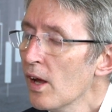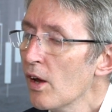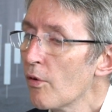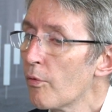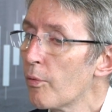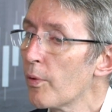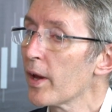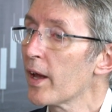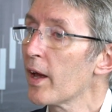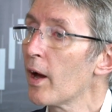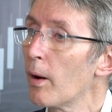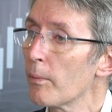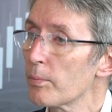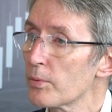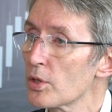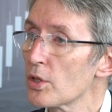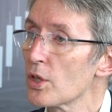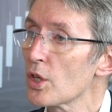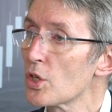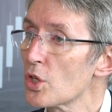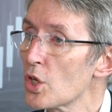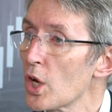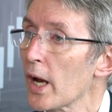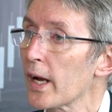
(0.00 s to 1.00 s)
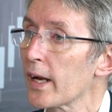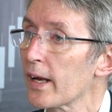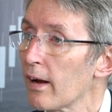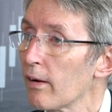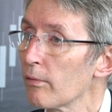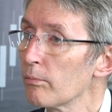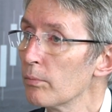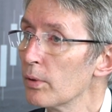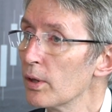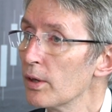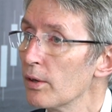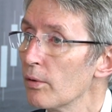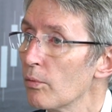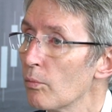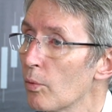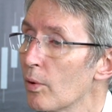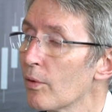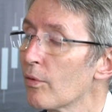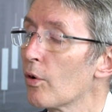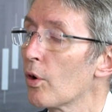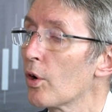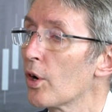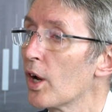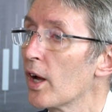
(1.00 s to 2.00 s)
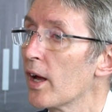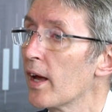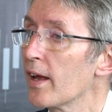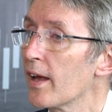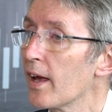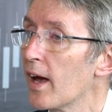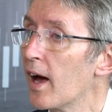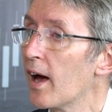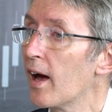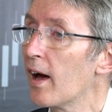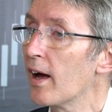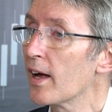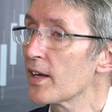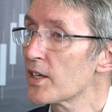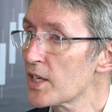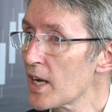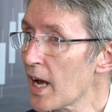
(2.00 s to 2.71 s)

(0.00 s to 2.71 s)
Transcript: If we go up to the Czech government, we've got a